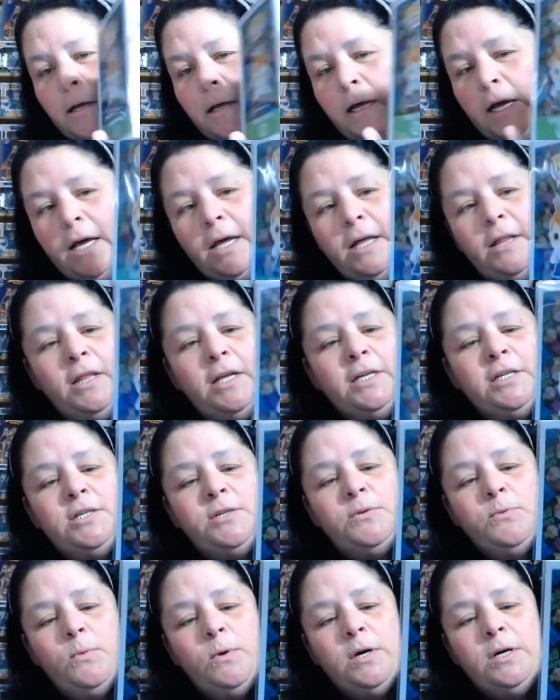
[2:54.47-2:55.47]
And this
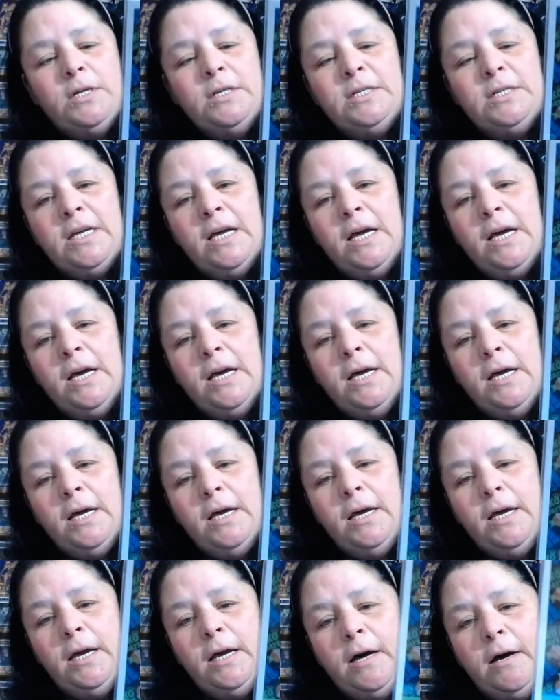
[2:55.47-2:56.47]
was
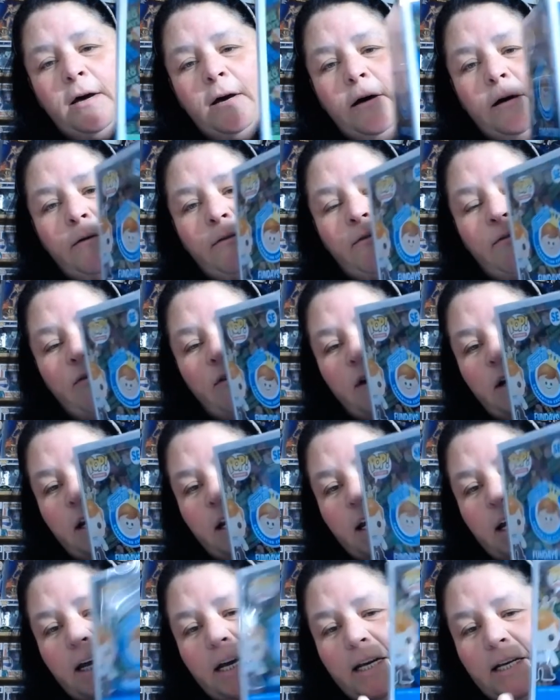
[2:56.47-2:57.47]
a Fun
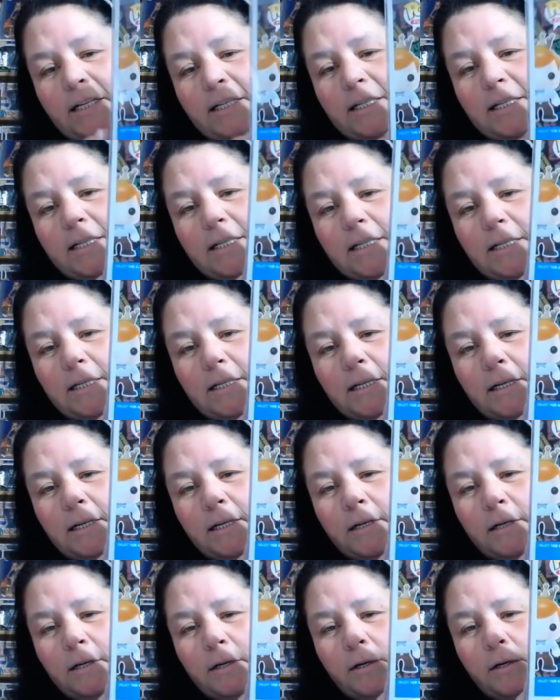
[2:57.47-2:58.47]
Days
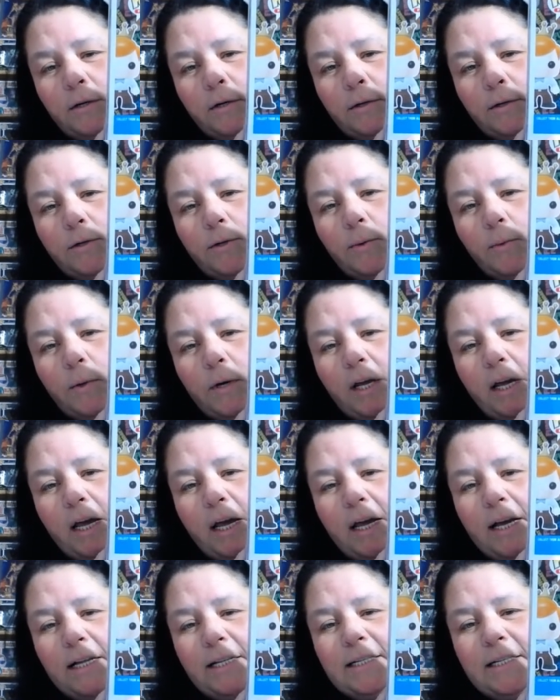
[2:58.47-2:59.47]

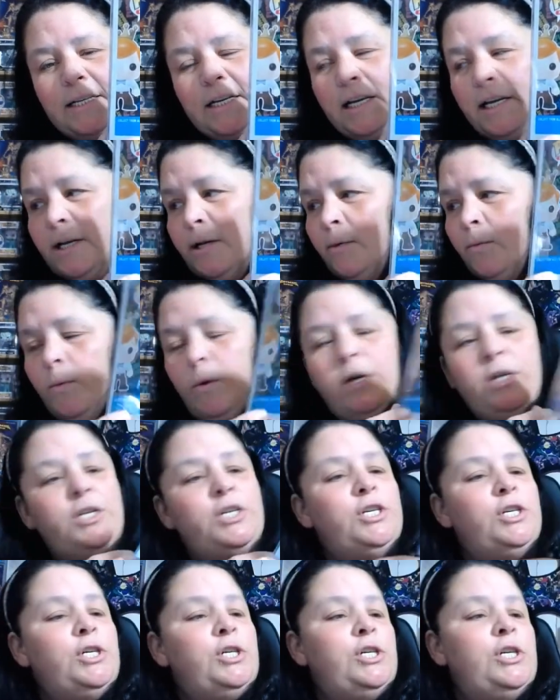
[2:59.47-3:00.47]
2018,
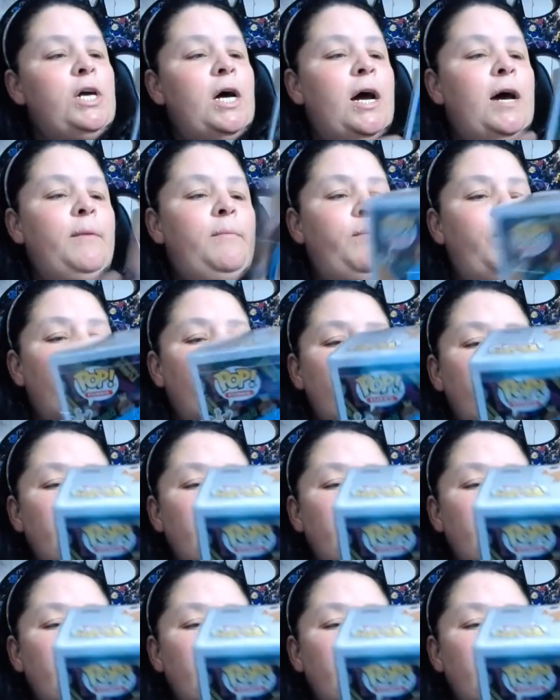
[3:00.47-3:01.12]
which I pulled